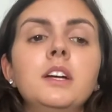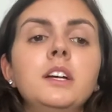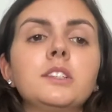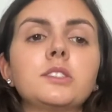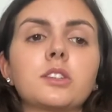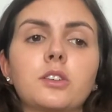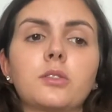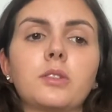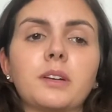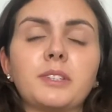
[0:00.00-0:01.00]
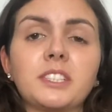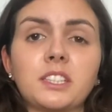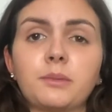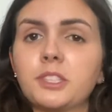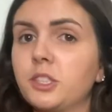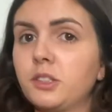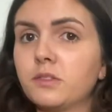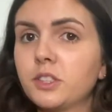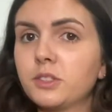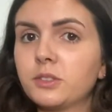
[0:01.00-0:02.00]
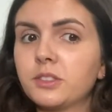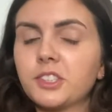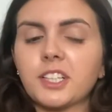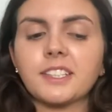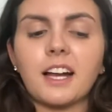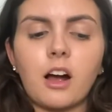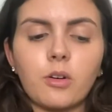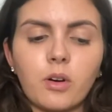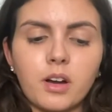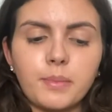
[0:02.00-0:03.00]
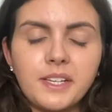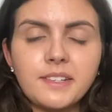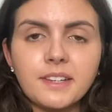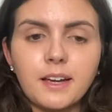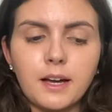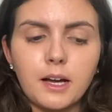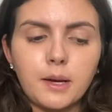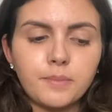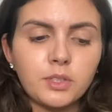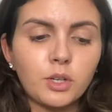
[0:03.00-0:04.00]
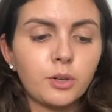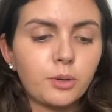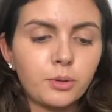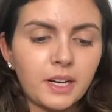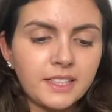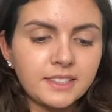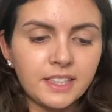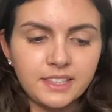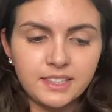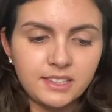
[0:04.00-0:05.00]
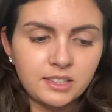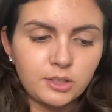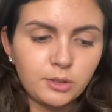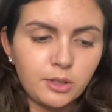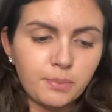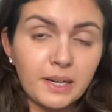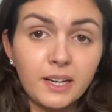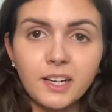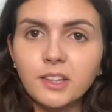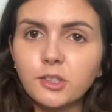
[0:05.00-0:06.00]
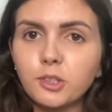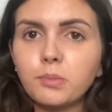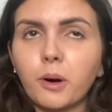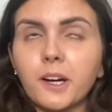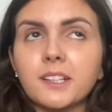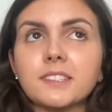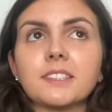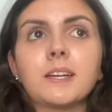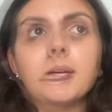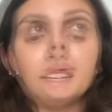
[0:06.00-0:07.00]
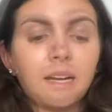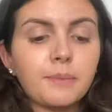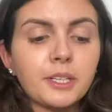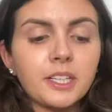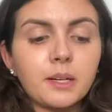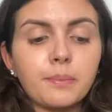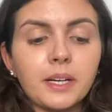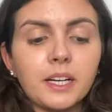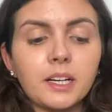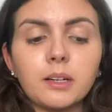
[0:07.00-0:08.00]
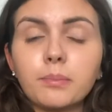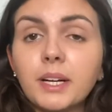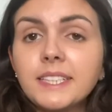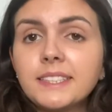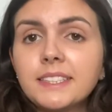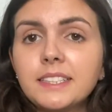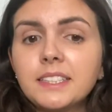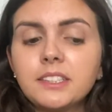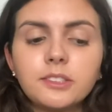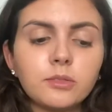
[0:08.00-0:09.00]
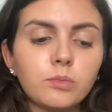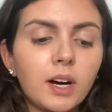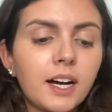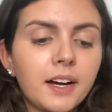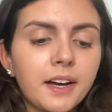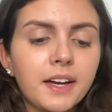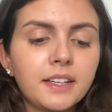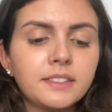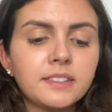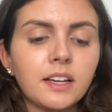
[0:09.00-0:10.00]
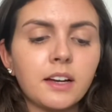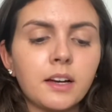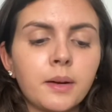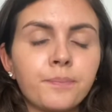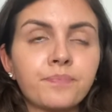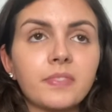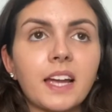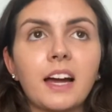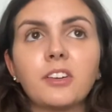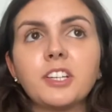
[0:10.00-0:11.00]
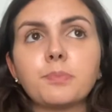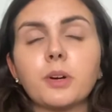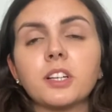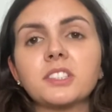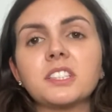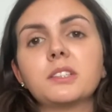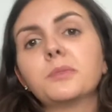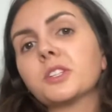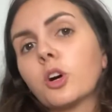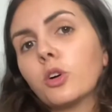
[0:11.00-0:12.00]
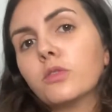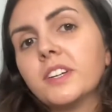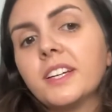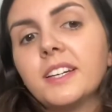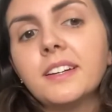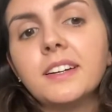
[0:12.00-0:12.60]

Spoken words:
So I recently went to Universal and checked it out quite a bit. So I decided to compare the 2 parks. I'm gonna compare prices, rides, how each park's dealing with COVID.